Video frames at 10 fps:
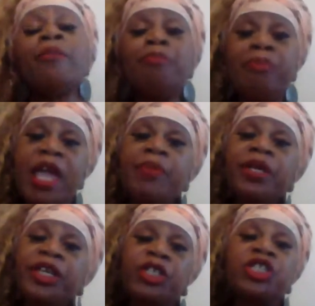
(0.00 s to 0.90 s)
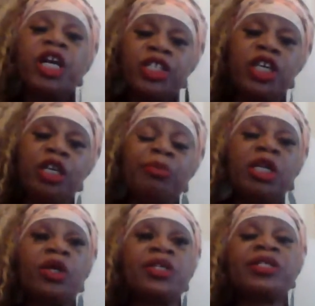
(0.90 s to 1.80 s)
Maybe they're judging
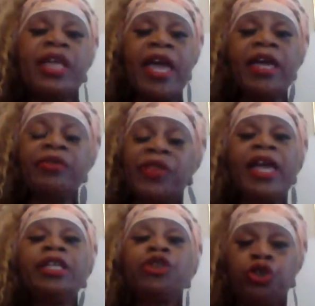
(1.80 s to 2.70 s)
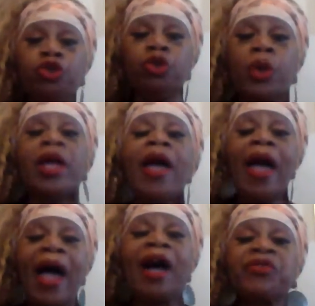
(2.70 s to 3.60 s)
because they too
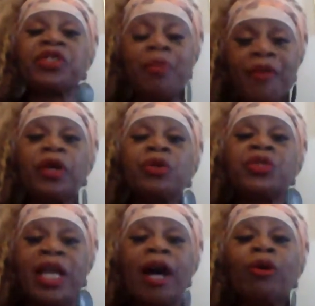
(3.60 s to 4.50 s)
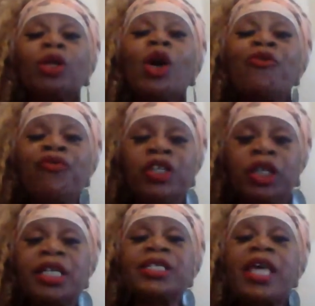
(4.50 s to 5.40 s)
have some of those down low
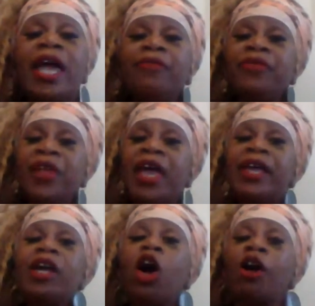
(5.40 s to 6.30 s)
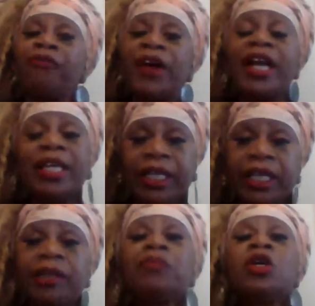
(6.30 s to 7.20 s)
feelings, and they are fighting it.